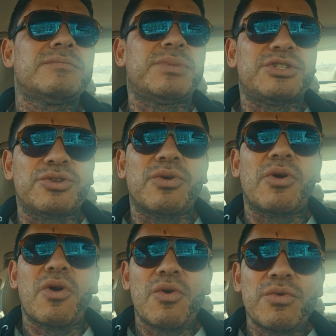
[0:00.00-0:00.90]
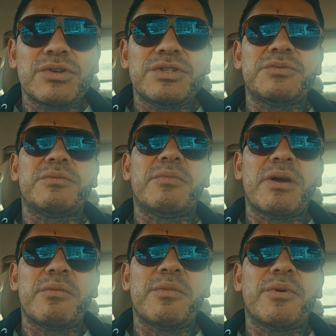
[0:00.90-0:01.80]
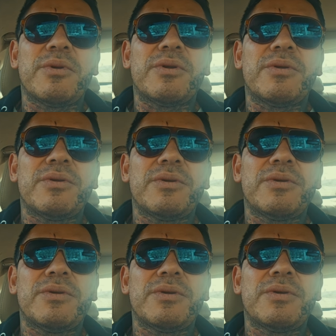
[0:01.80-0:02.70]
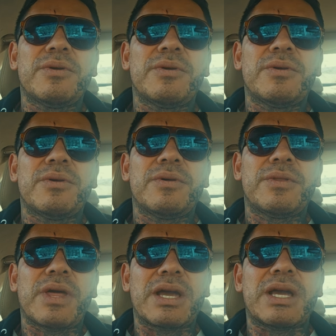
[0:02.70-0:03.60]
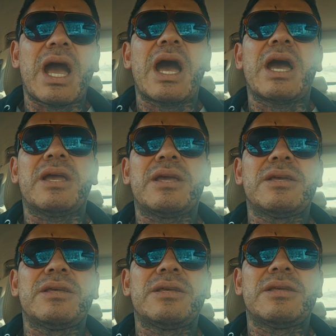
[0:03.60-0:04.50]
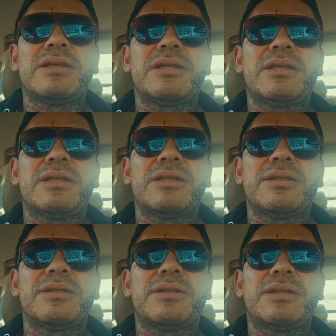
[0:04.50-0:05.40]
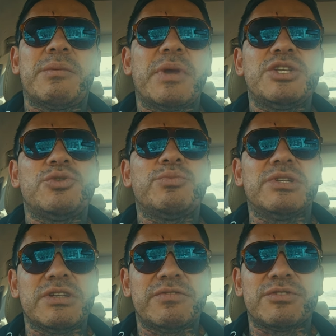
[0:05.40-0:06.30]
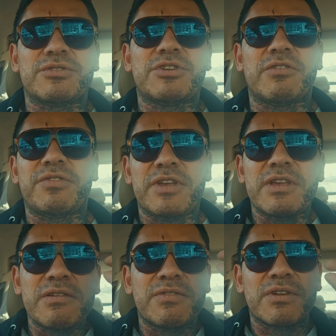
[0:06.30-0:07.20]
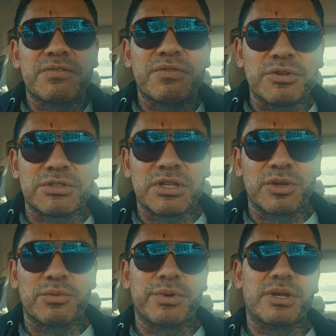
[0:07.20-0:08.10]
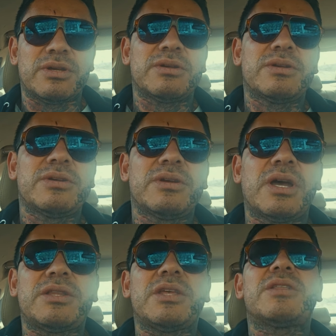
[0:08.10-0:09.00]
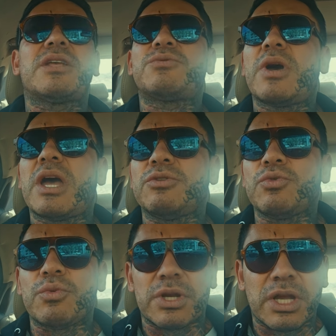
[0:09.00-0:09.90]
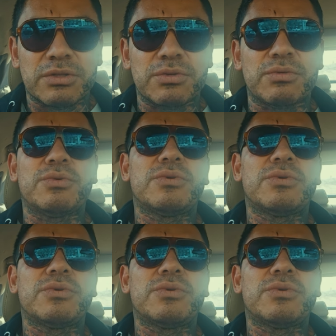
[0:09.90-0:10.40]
But you always remember that guy that made you believe in yourself, even if it was a little bit. I think that's why I do what I do.